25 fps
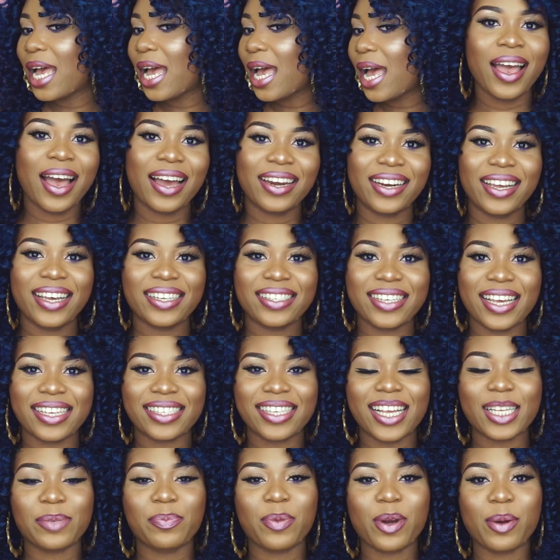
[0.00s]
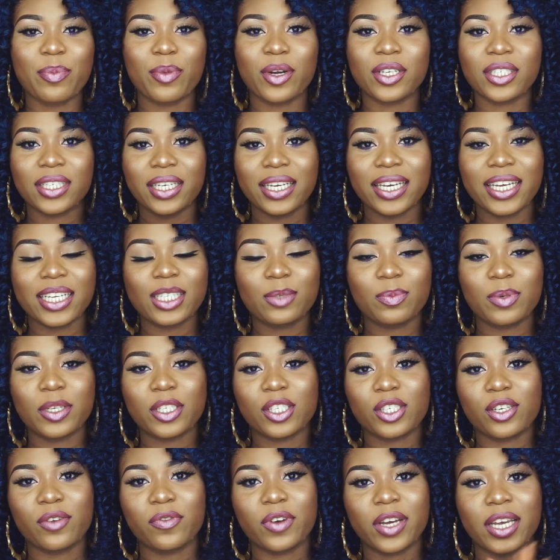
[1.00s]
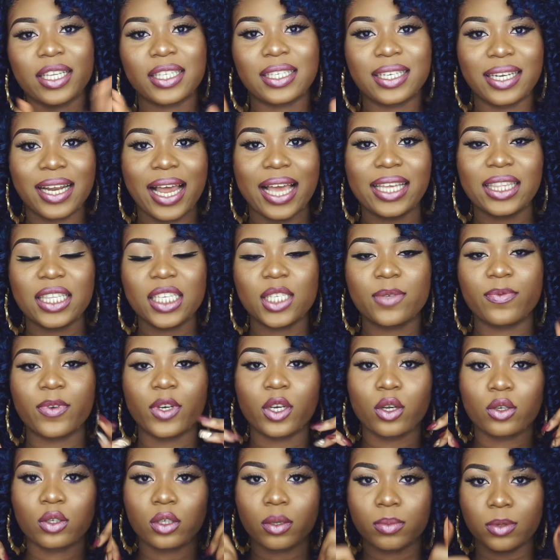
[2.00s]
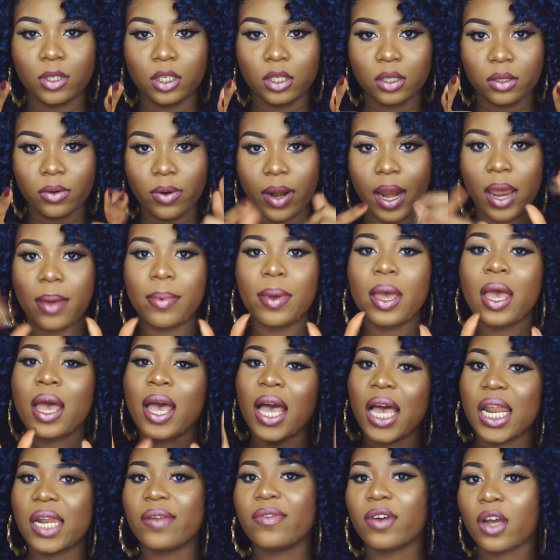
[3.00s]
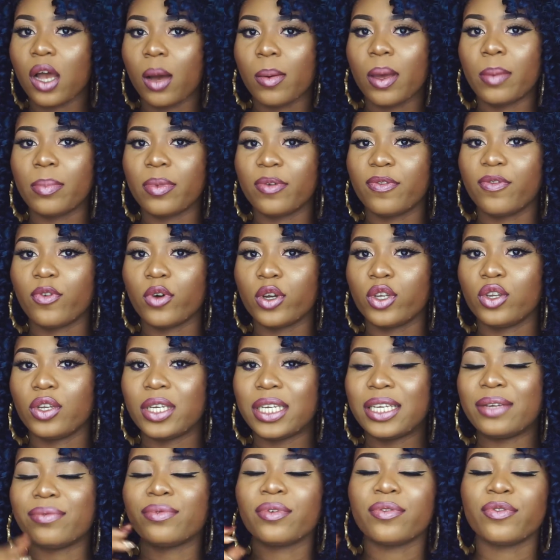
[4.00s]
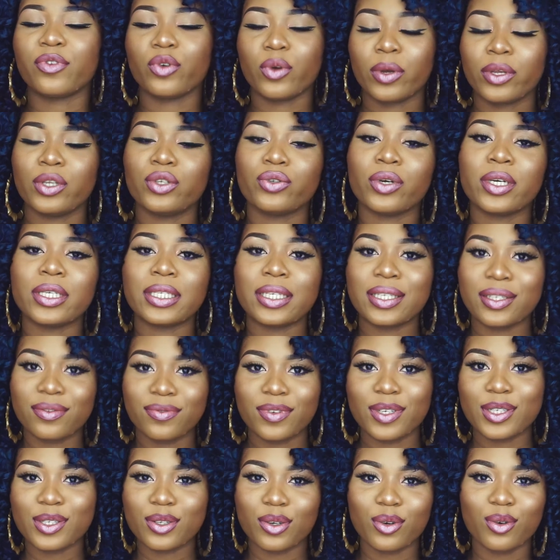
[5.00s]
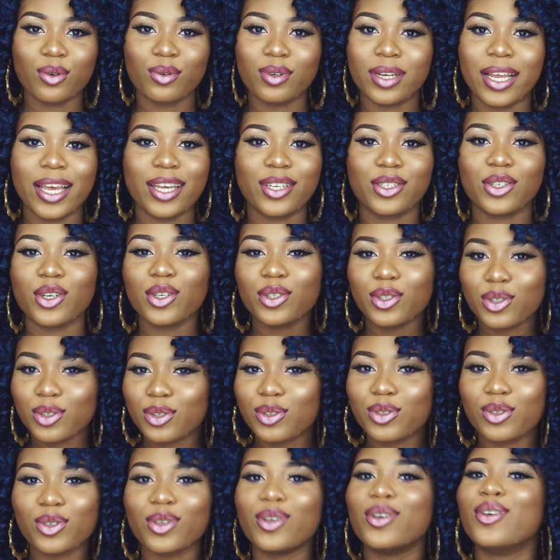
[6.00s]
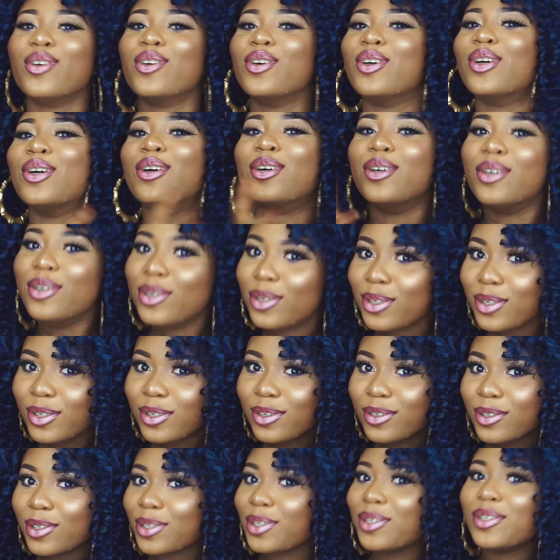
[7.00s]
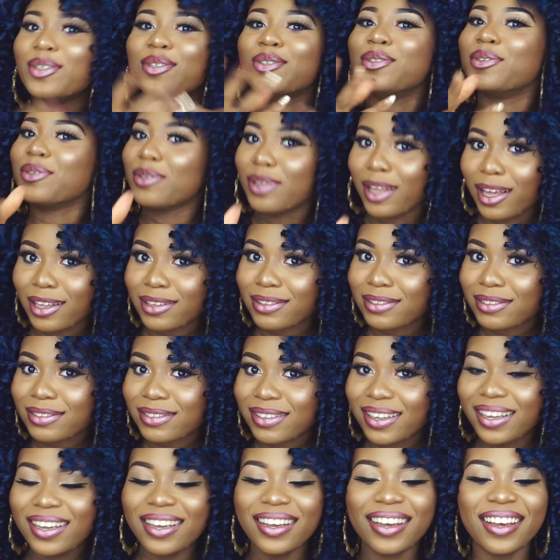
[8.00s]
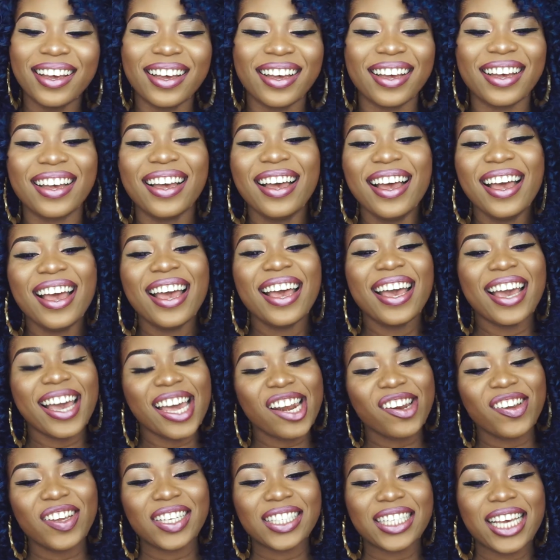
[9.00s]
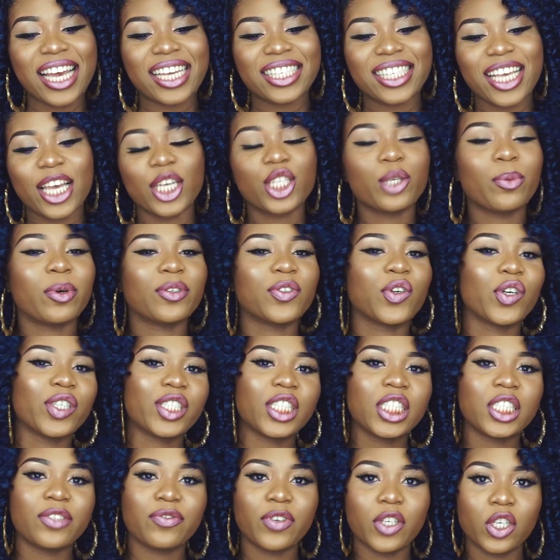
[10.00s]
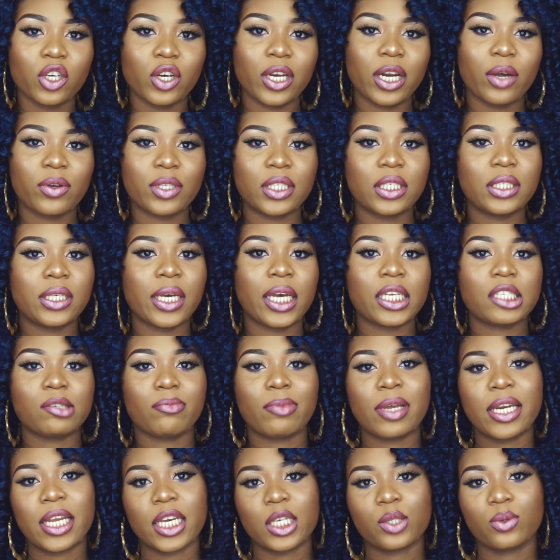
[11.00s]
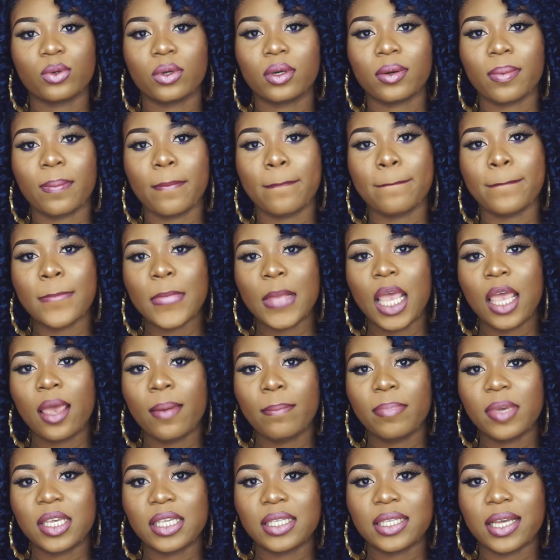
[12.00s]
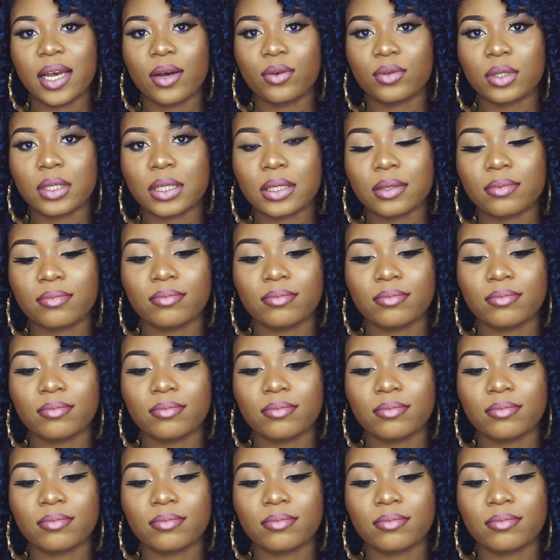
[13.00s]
And yes guys, that's pretty much it. Please do not forget to like this video, subscribe, and leave a comment before you leave if you enjoyed this video. Like, just do that. Anyways guys, thanks so much for watching this video, and I'll see you guys in my next one. Peace out.